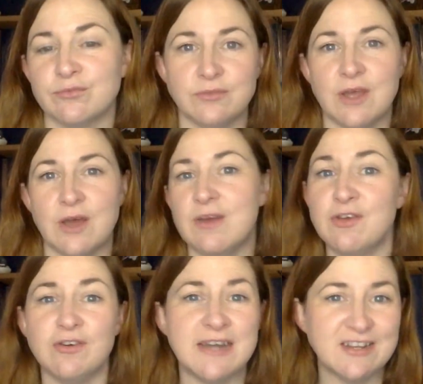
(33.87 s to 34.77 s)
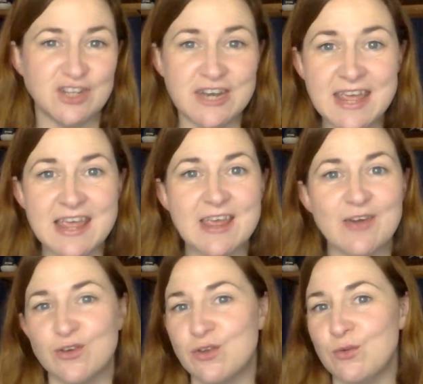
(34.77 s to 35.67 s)
Now, if you're an engineer
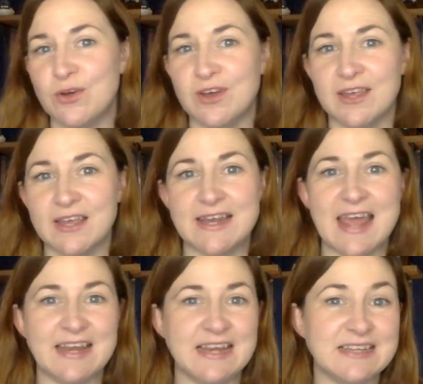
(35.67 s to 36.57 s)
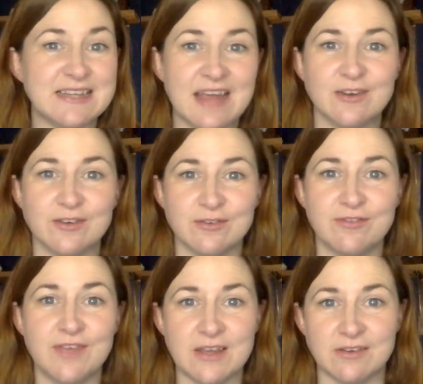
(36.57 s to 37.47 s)
or you work in any technical
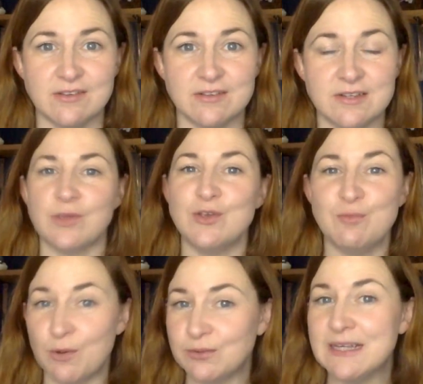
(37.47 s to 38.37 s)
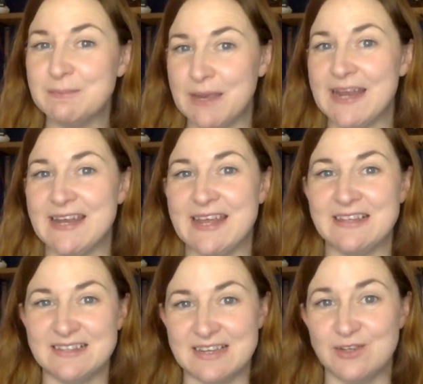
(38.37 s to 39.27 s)
field, you've probably been in
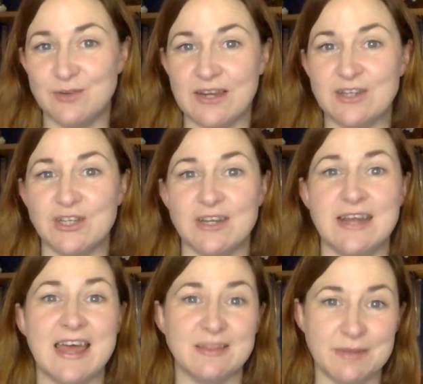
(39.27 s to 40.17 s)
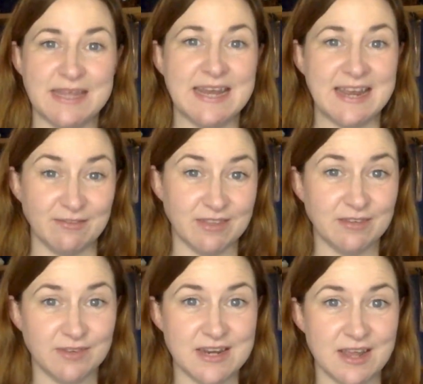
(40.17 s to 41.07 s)
the situation at the beginning of this
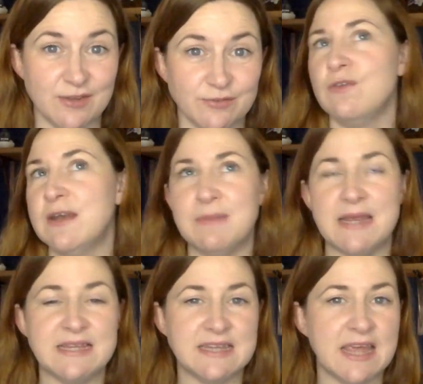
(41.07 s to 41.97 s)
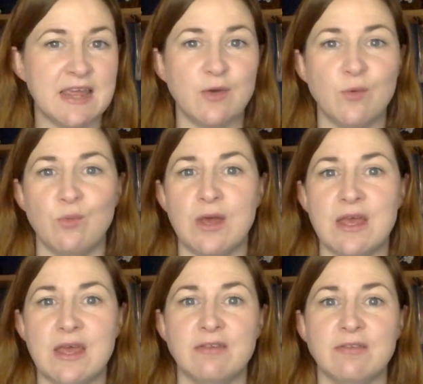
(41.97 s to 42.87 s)
video. You're in a meeting
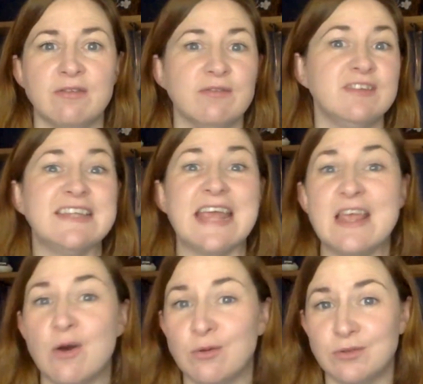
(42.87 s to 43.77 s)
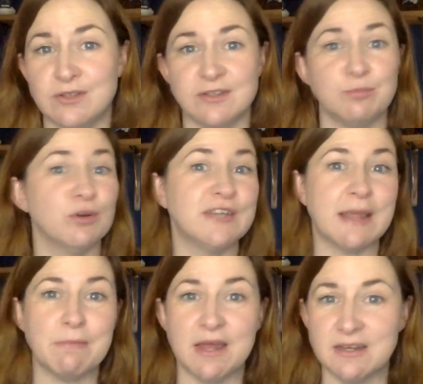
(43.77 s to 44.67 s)
with stakeholders,
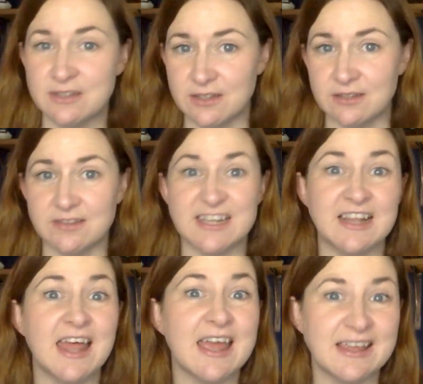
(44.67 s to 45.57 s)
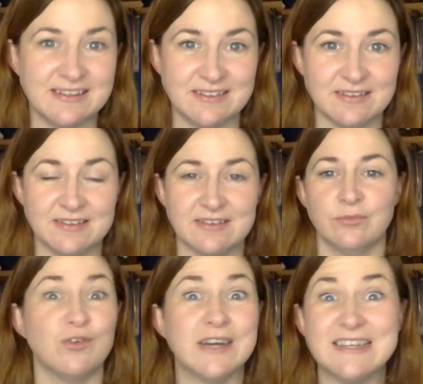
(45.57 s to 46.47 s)
project managers, clients,
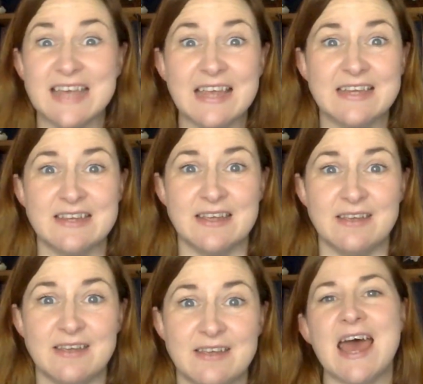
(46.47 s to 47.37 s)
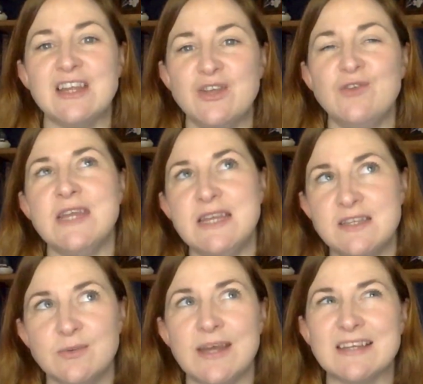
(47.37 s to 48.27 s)
or executives, and you need
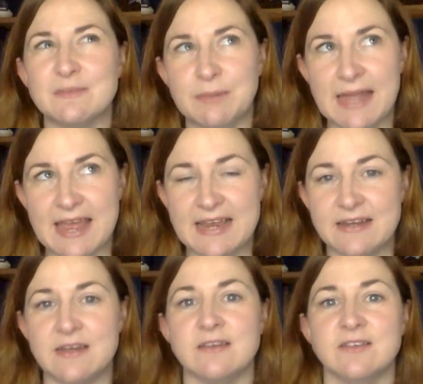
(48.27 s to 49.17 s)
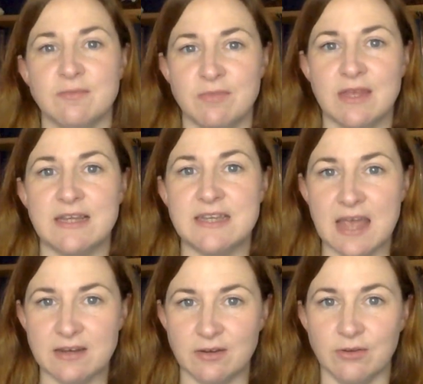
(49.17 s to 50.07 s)
to explain something
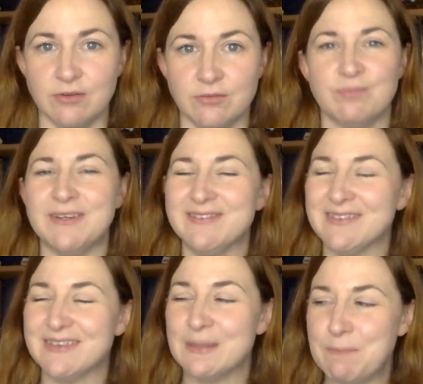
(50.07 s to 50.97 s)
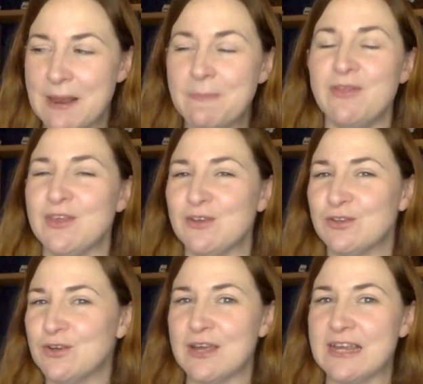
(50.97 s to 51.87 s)
technical. But the people that you're
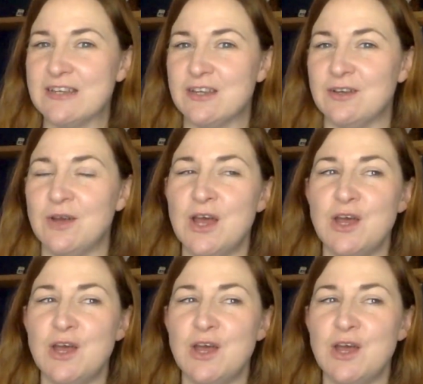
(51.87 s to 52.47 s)
talking to